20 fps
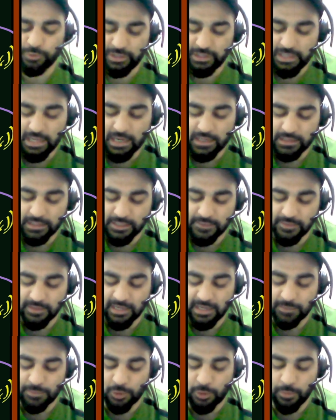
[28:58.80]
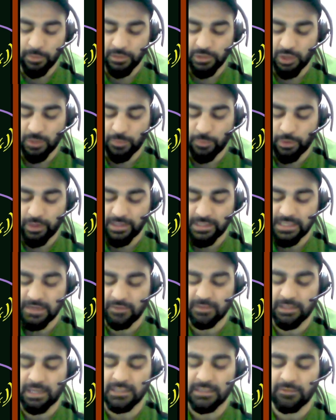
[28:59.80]
that this will get probability of
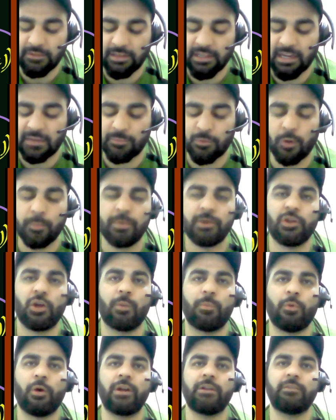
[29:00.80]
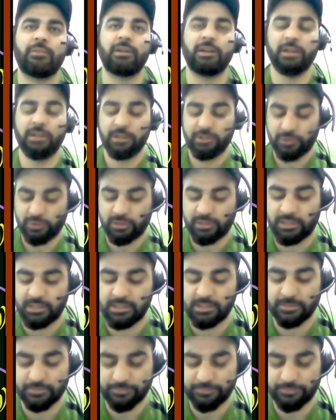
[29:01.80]
0.7, the other will get probability of 0.1. So this is